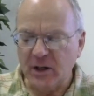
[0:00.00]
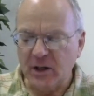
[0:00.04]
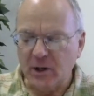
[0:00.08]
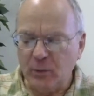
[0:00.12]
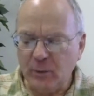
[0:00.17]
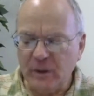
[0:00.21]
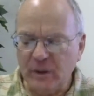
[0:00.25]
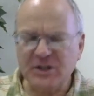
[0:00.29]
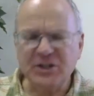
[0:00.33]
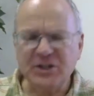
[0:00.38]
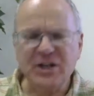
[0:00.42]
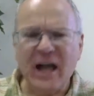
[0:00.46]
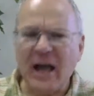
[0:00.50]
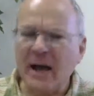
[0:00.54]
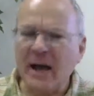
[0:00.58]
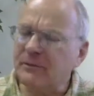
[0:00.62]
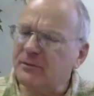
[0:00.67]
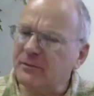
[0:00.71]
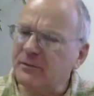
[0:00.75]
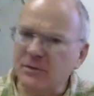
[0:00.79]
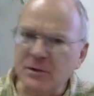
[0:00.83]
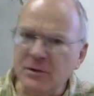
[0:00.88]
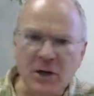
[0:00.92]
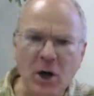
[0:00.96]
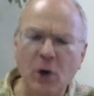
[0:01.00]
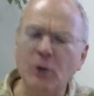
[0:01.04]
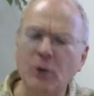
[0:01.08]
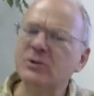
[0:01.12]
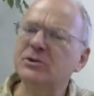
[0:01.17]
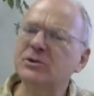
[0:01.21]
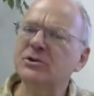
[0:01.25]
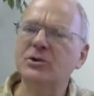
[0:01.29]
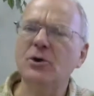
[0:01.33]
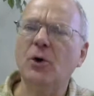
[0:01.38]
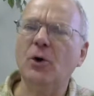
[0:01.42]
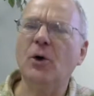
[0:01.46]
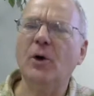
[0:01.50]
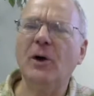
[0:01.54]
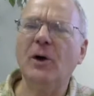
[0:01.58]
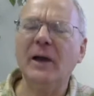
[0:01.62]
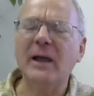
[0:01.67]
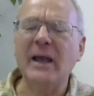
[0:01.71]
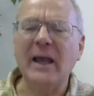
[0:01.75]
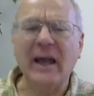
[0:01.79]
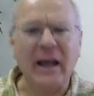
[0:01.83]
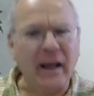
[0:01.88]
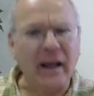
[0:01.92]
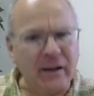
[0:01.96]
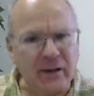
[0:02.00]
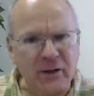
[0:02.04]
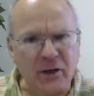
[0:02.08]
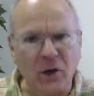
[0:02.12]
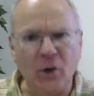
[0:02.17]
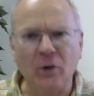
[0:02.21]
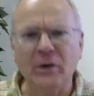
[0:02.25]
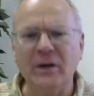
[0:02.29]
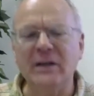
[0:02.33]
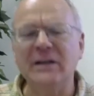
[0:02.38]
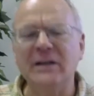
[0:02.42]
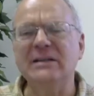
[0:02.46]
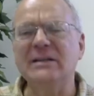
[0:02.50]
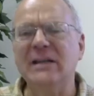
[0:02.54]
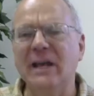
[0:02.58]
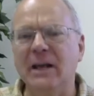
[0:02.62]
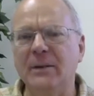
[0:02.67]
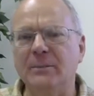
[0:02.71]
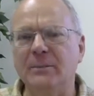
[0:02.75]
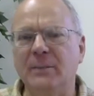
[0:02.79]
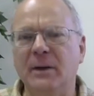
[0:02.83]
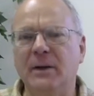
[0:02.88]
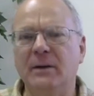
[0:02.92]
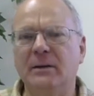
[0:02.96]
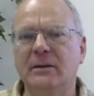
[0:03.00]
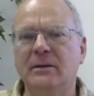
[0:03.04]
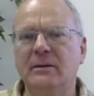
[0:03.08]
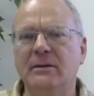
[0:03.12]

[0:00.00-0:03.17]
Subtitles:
which have no joy and no contentment.